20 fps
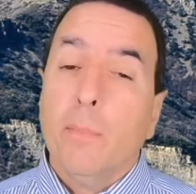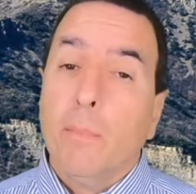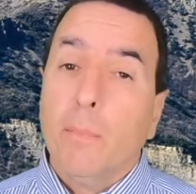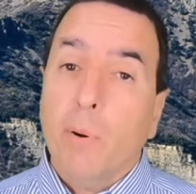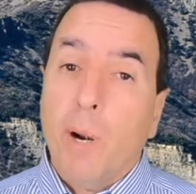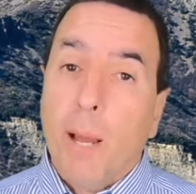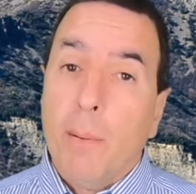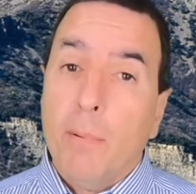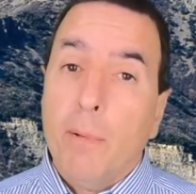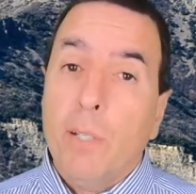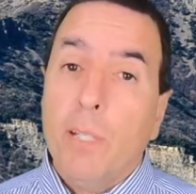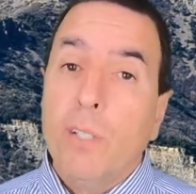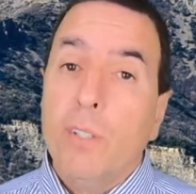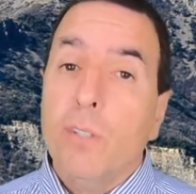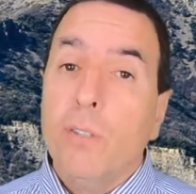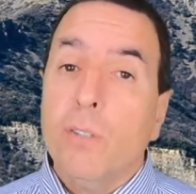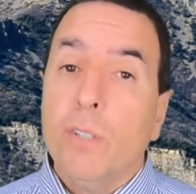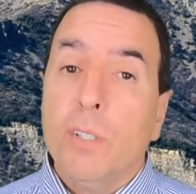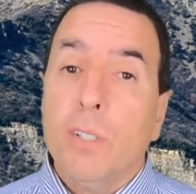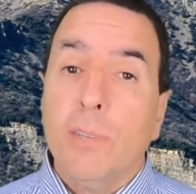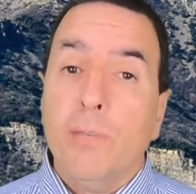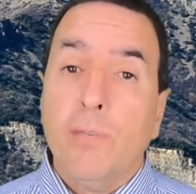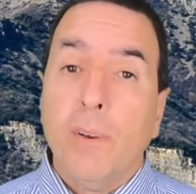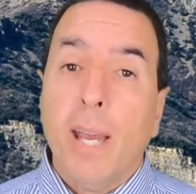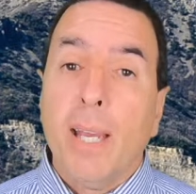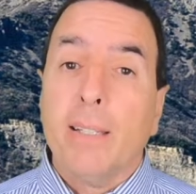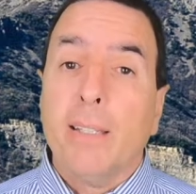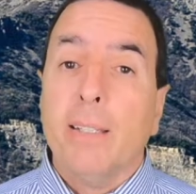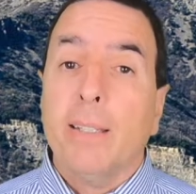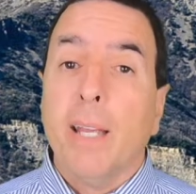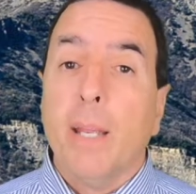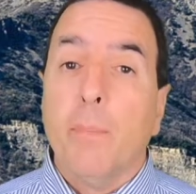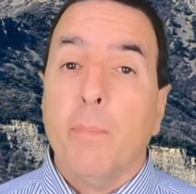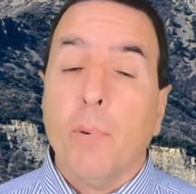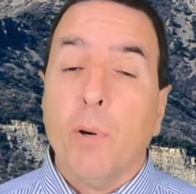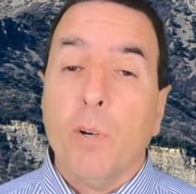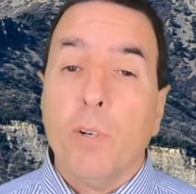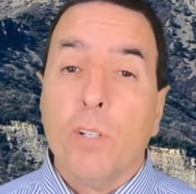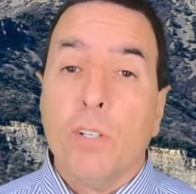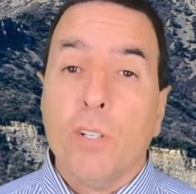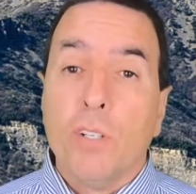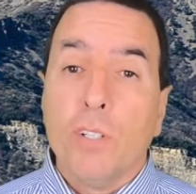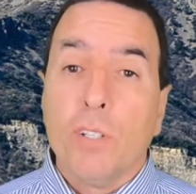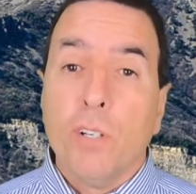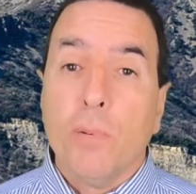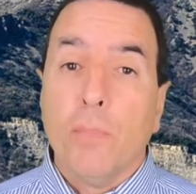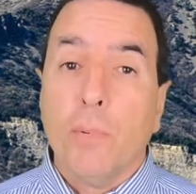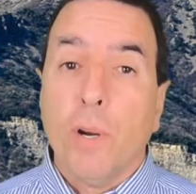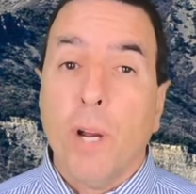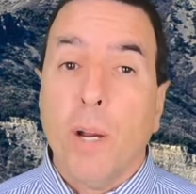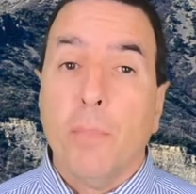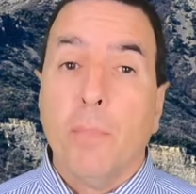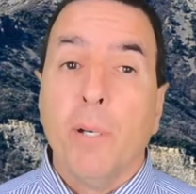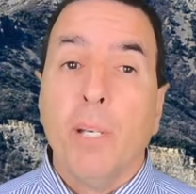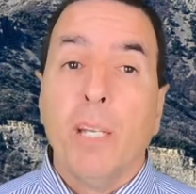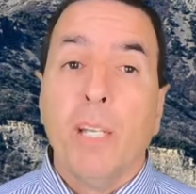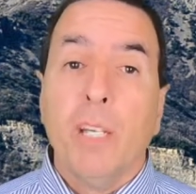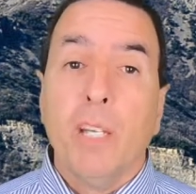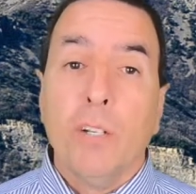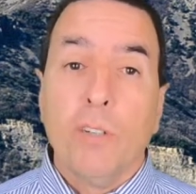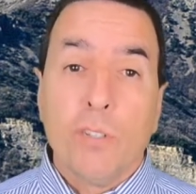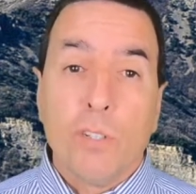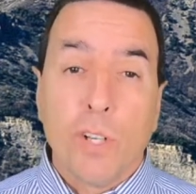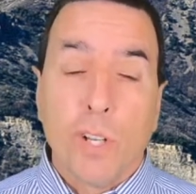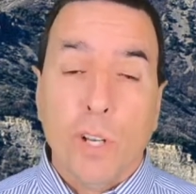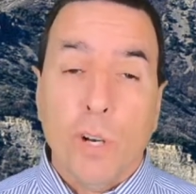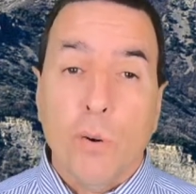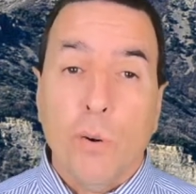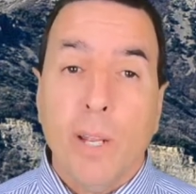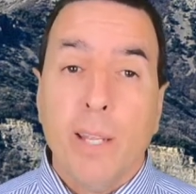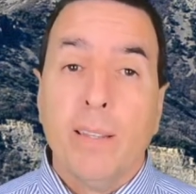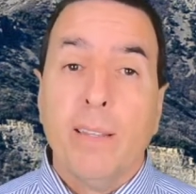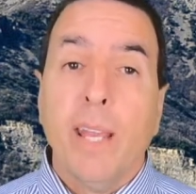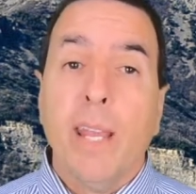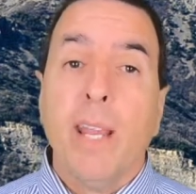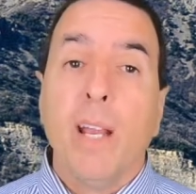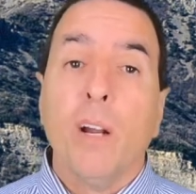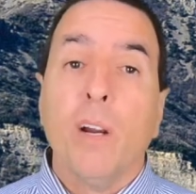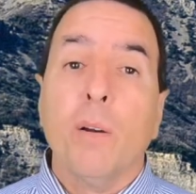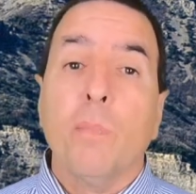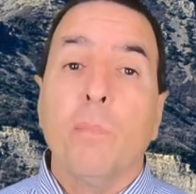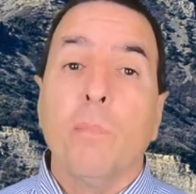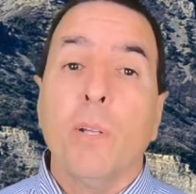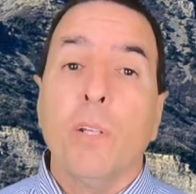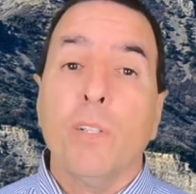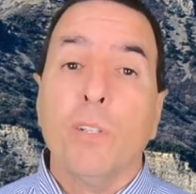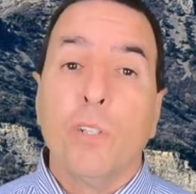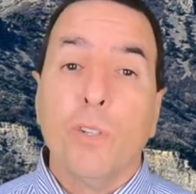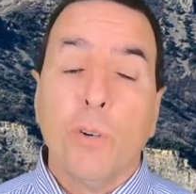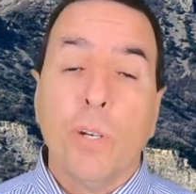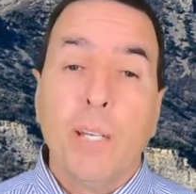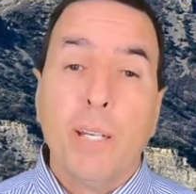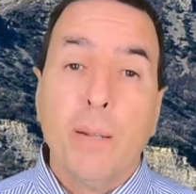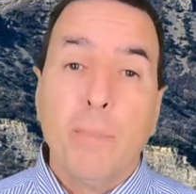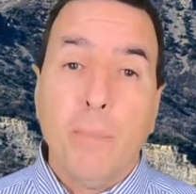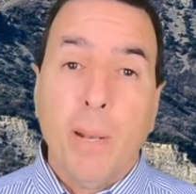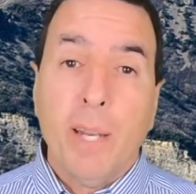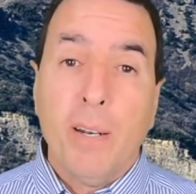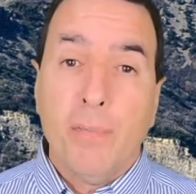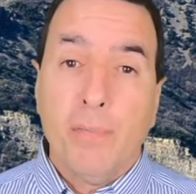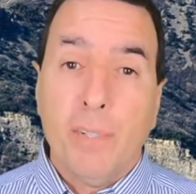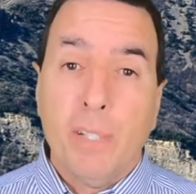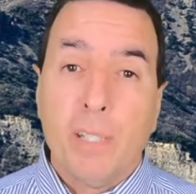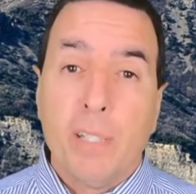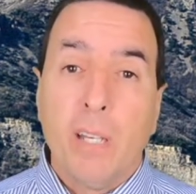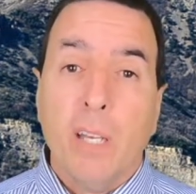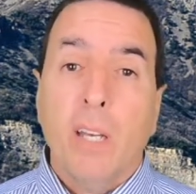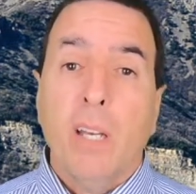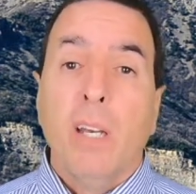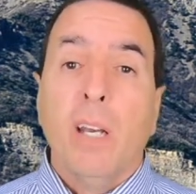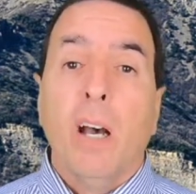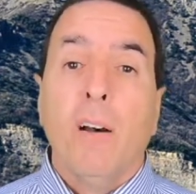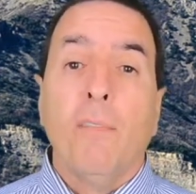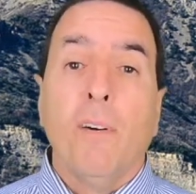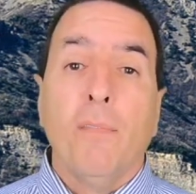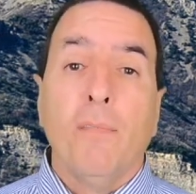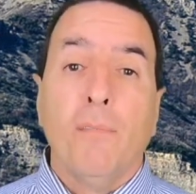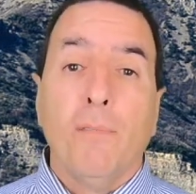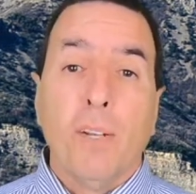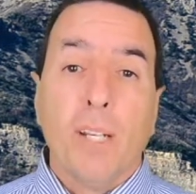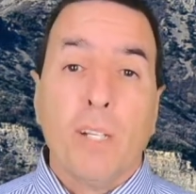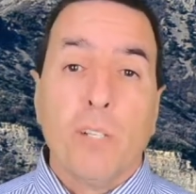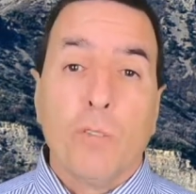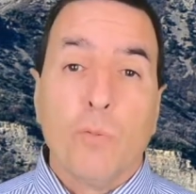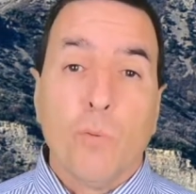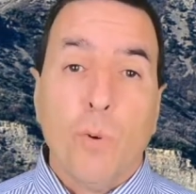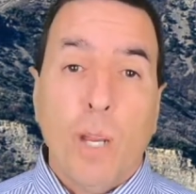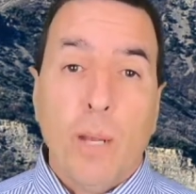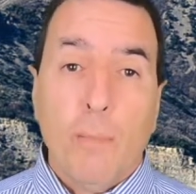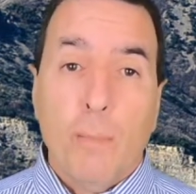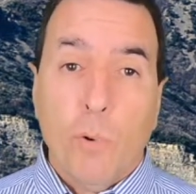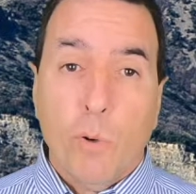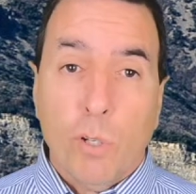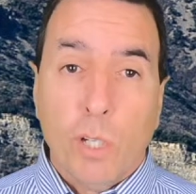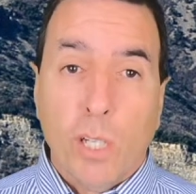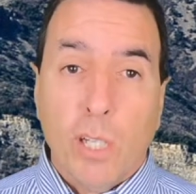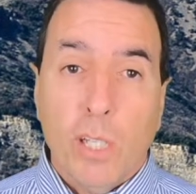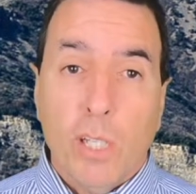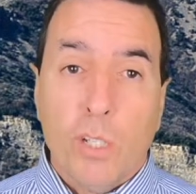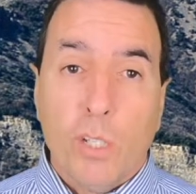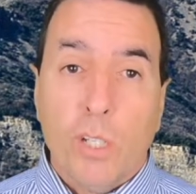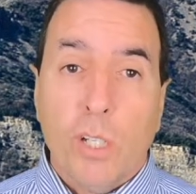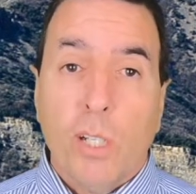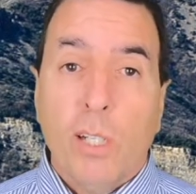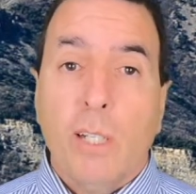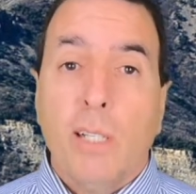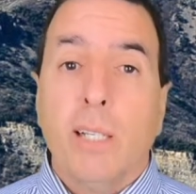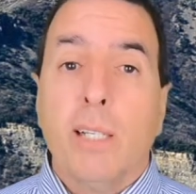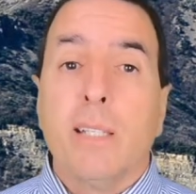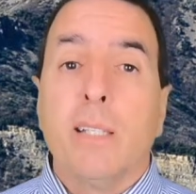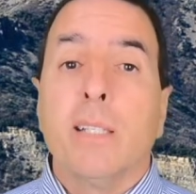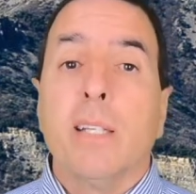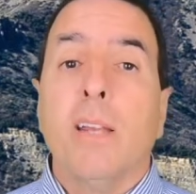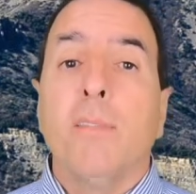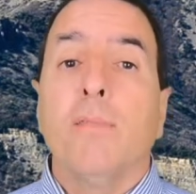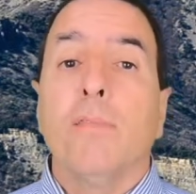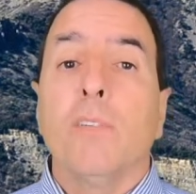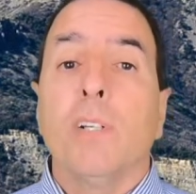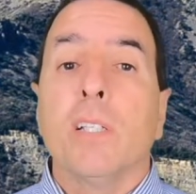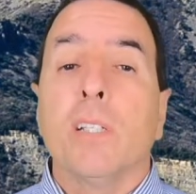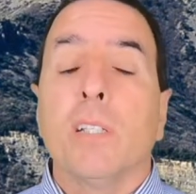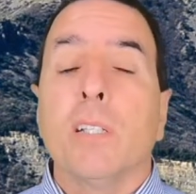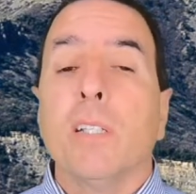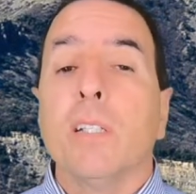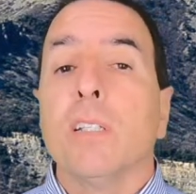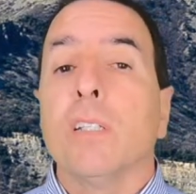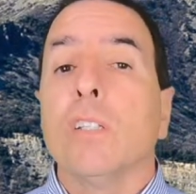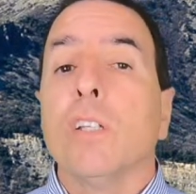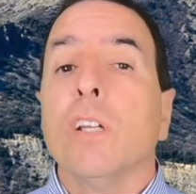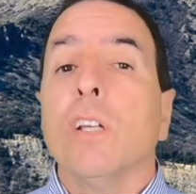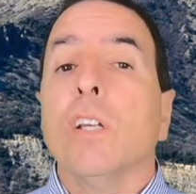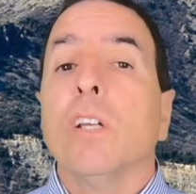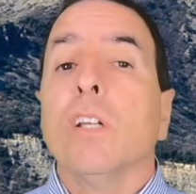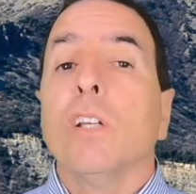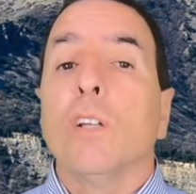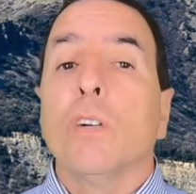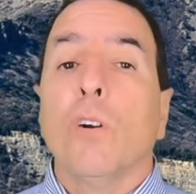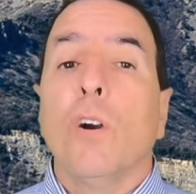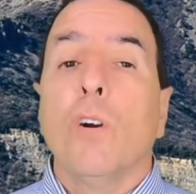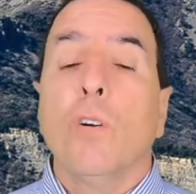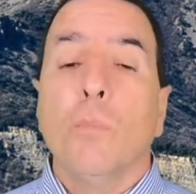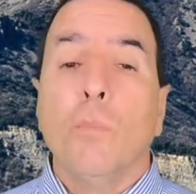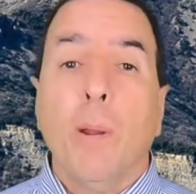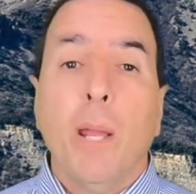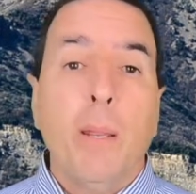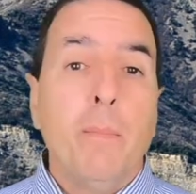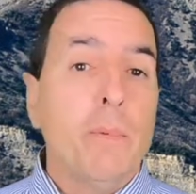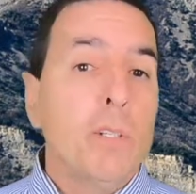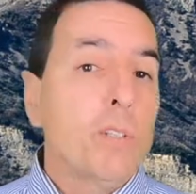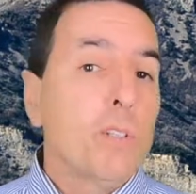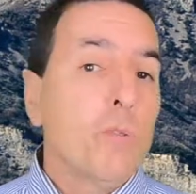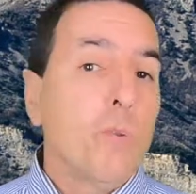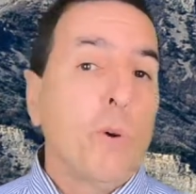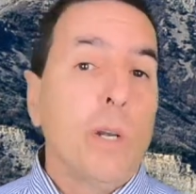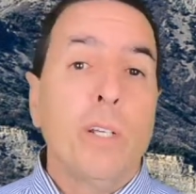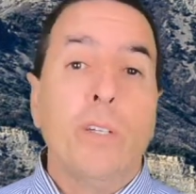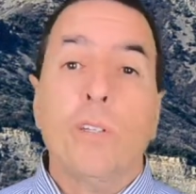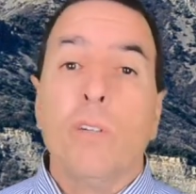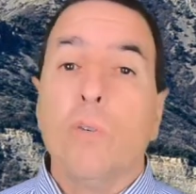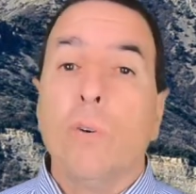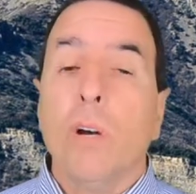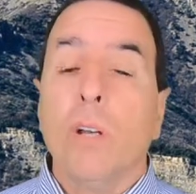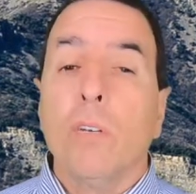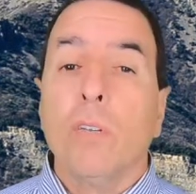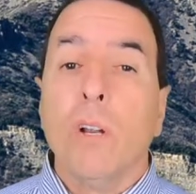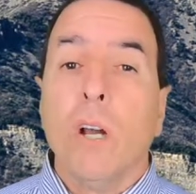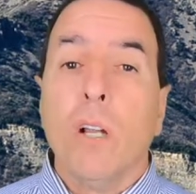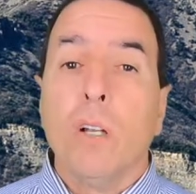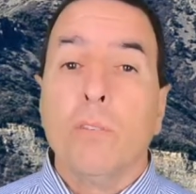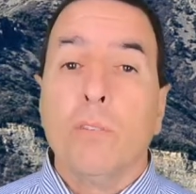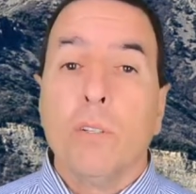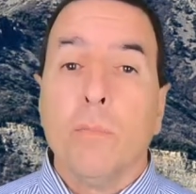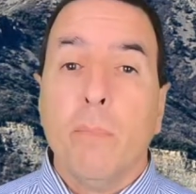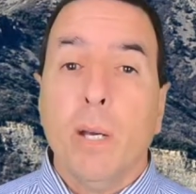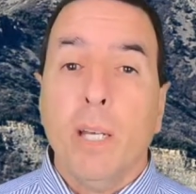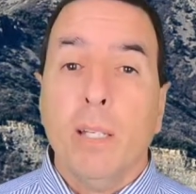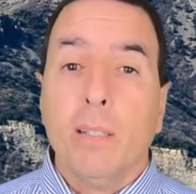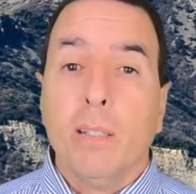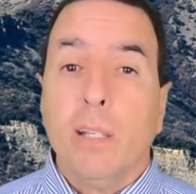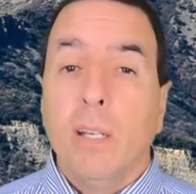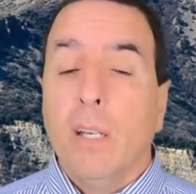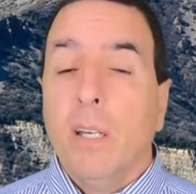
Probably due to the fact that they purchased their property years ago and they are enjoying the benefits of a fixed rate mortgage. Let's say, for instance, your home payment's twenty-two hundred dollars a month.